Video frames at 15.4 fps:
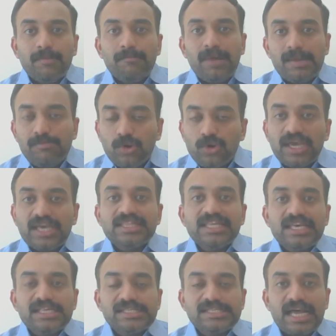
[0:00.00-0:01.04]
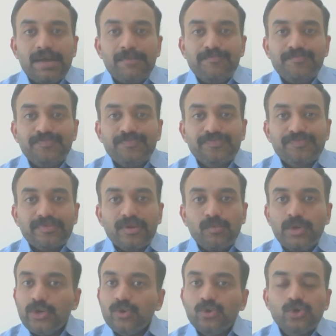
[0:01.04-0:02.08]
By booking the exam,
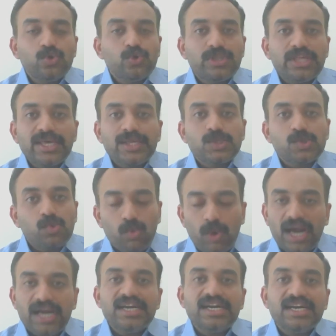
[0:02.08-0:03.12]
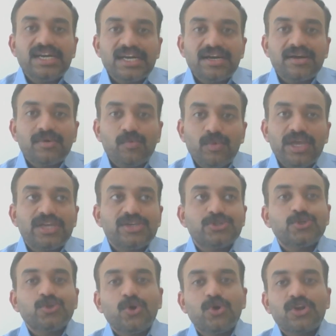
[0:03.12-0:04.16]
we do two things. One, we
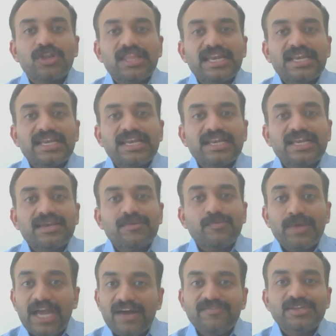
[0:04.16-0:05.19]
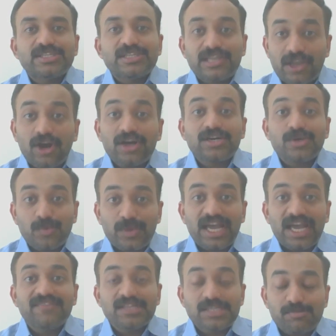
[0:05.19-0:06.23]
ensure that we have a slot, we
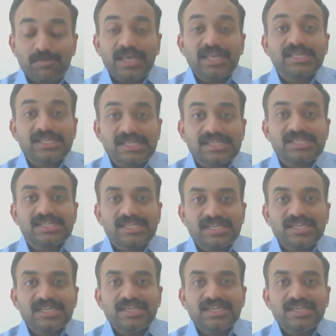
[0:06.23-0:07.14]
have a space,